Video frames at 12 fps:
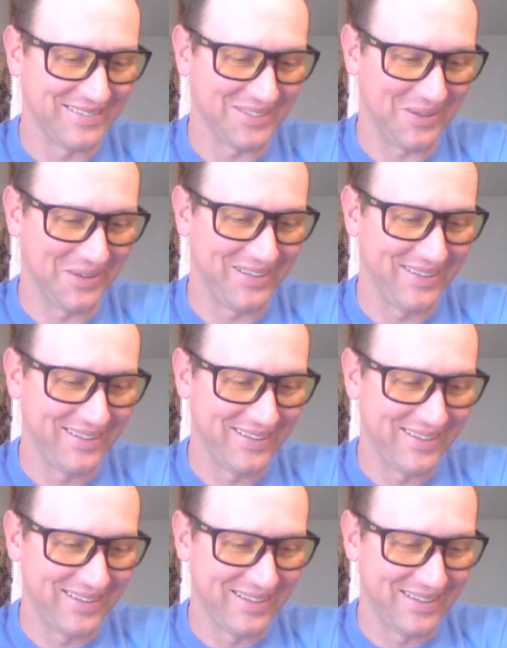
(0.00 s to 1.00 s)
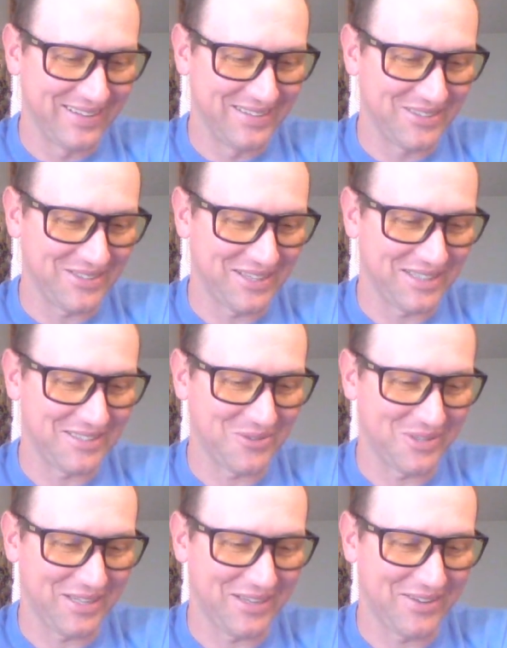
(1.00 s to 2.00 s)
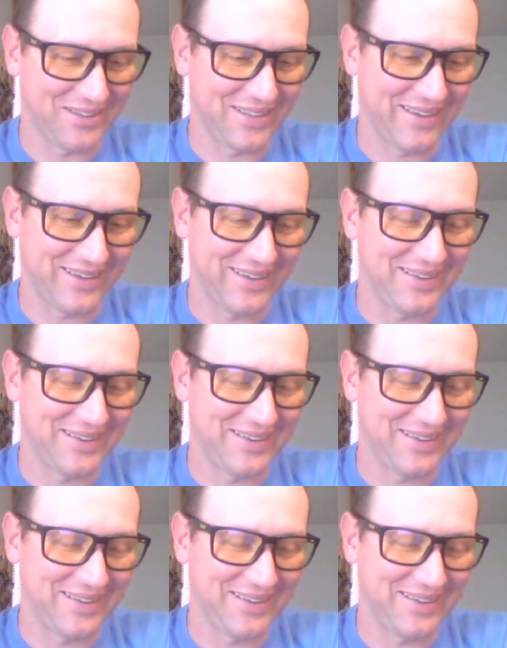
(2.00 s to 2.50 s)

so you guys know what they look like.